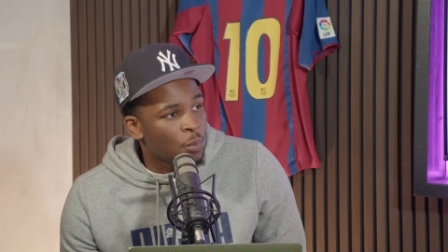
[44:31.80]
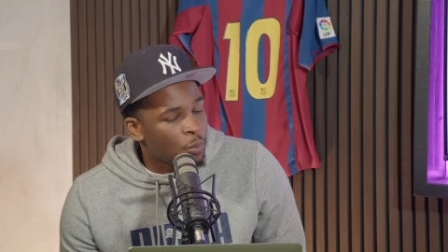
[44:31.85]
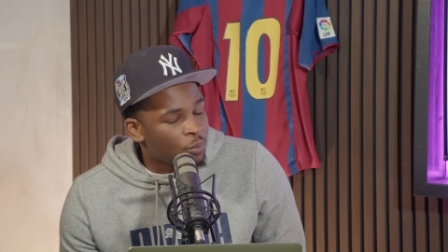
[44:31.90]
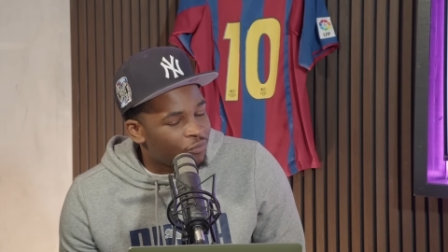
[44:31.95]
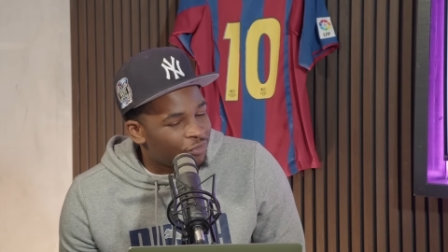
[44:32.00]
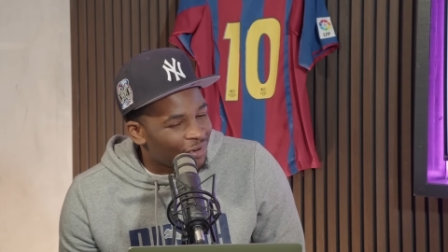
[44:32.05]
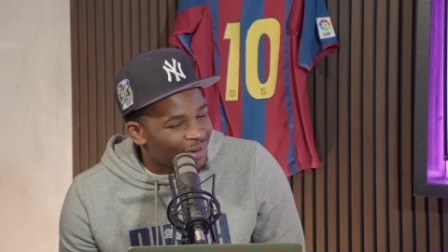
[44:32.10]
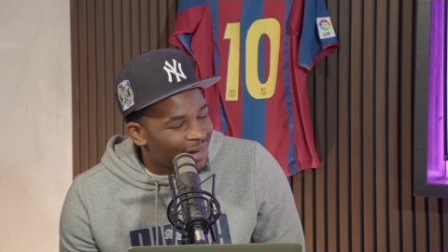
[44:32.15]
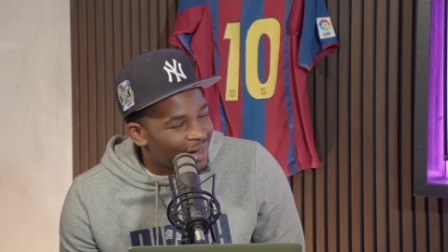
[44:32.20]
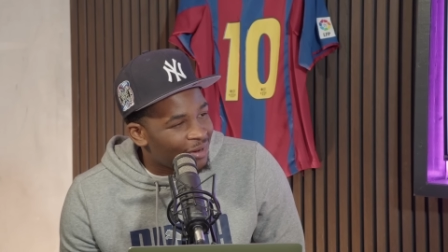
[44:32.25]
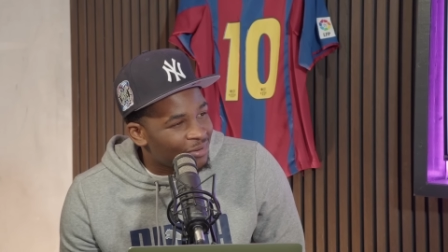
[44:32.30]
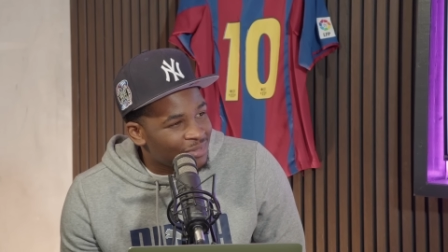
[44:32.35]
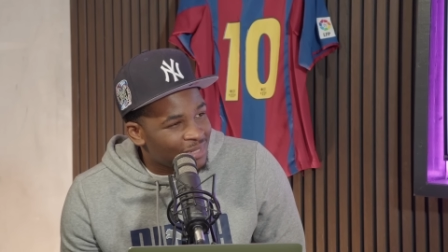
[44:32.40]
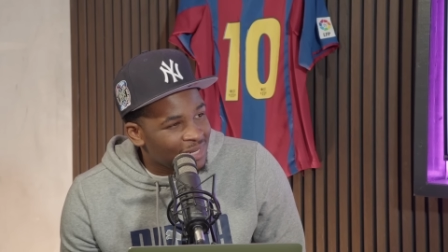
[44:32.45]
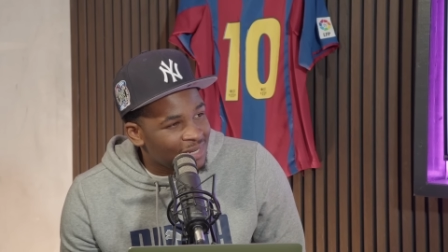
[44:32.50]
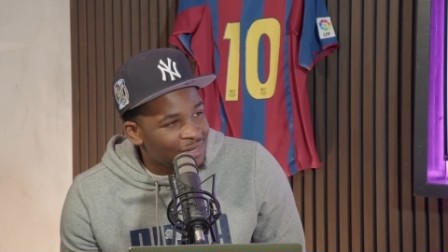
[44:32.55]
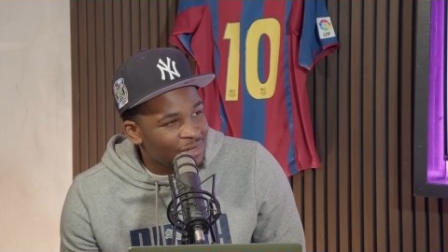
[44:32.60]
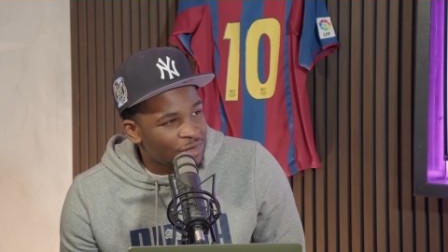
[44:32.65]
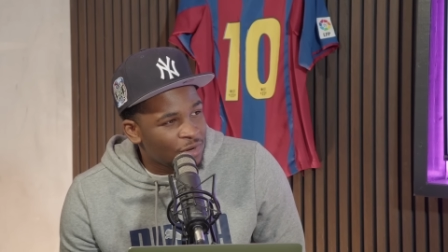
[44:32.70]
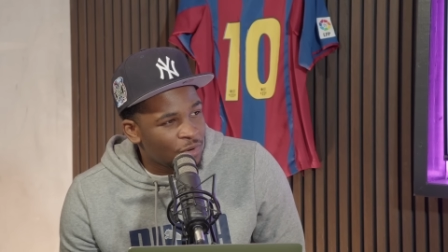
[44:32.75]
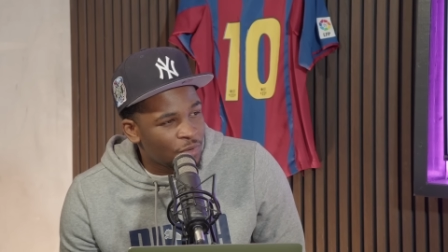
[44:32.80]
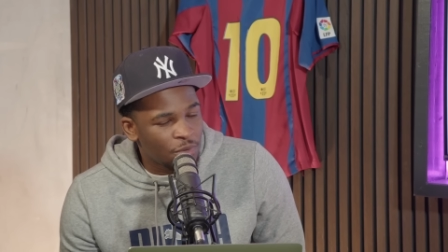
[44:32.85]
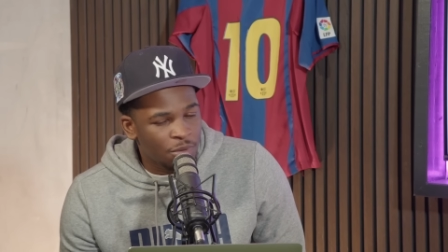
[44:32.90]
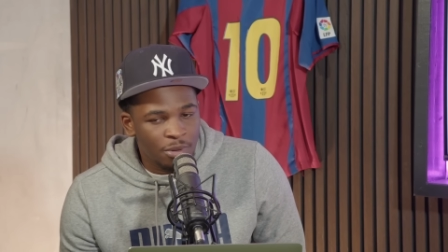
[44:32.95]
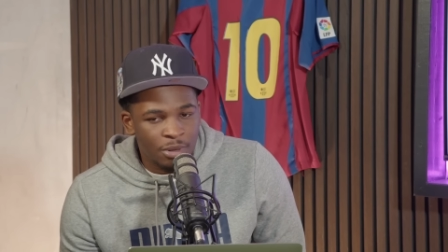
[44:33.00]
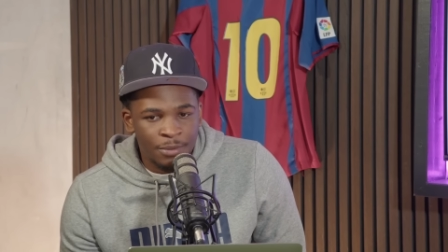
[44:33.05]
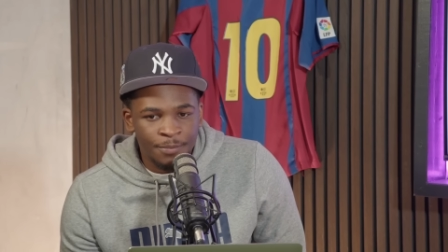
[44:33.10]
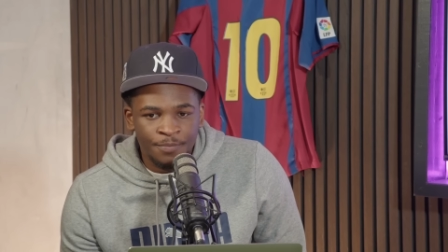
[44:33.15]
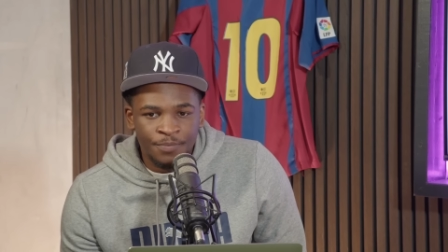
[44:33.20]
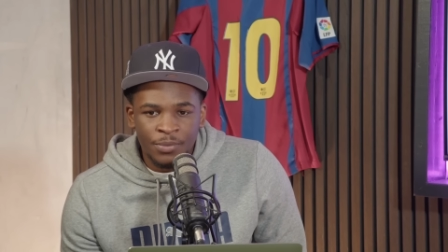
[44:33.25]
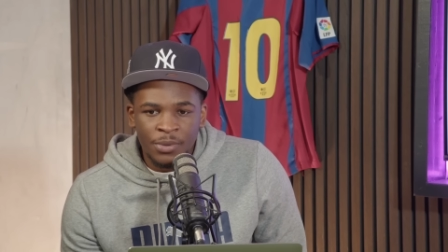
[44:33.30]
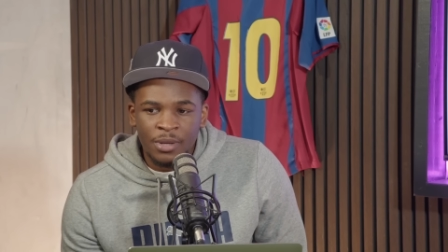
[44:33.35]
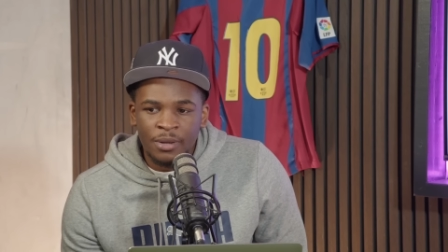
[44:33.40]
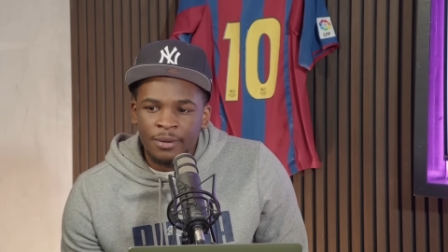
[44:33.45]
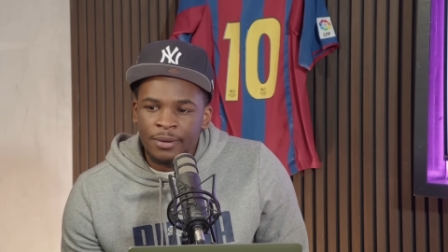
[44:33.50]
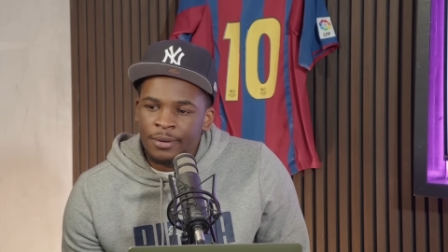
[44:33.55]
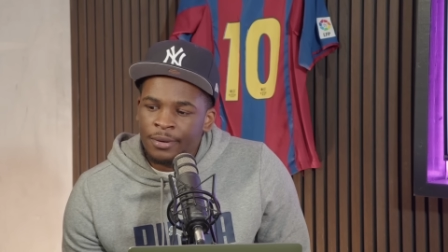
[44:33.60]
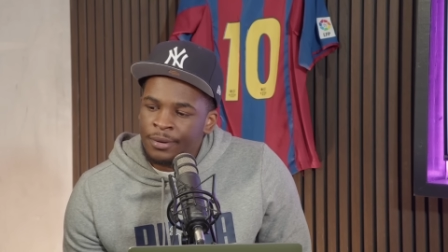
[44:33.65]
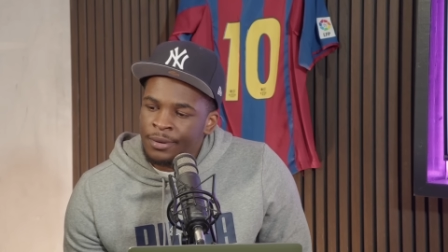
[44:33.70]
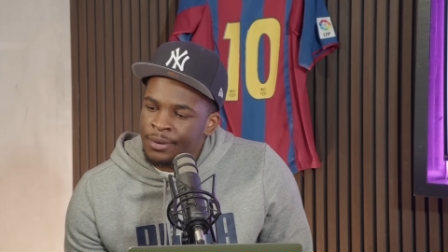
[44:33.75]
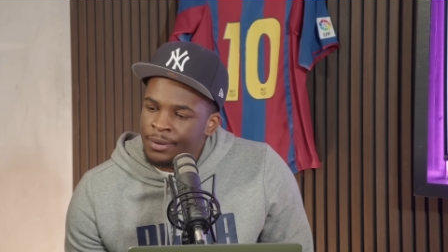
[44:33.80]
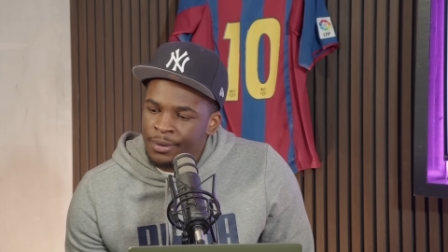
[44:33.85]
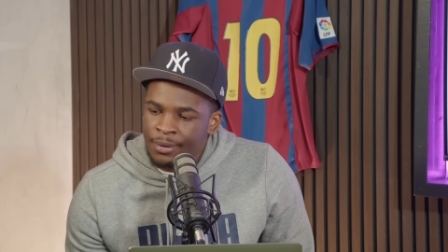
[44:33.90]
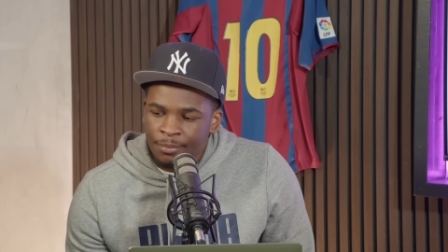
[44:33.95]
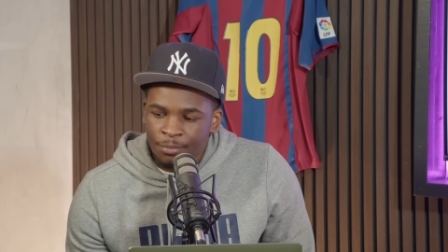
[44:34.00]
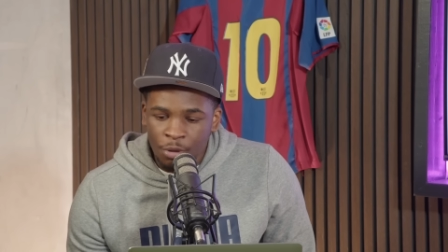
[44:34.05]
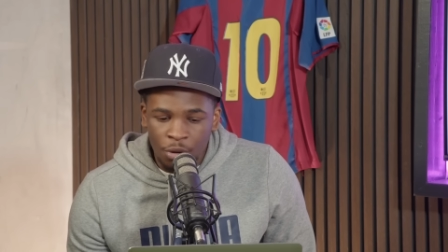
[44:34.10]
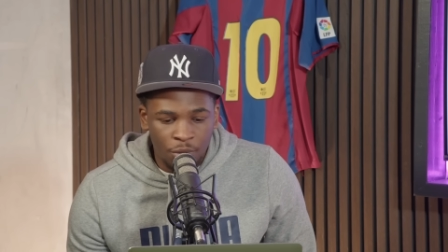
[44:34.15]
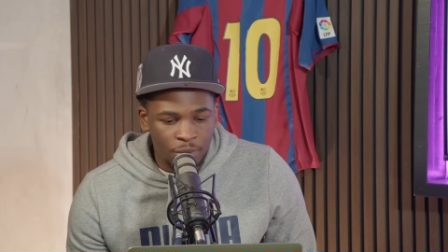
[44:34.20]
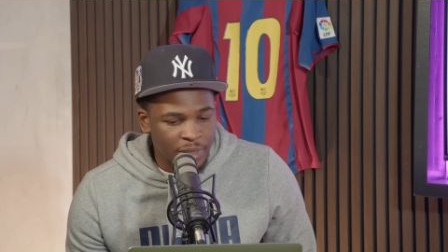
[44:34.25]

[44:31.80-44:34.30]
Ronaldinho, bro,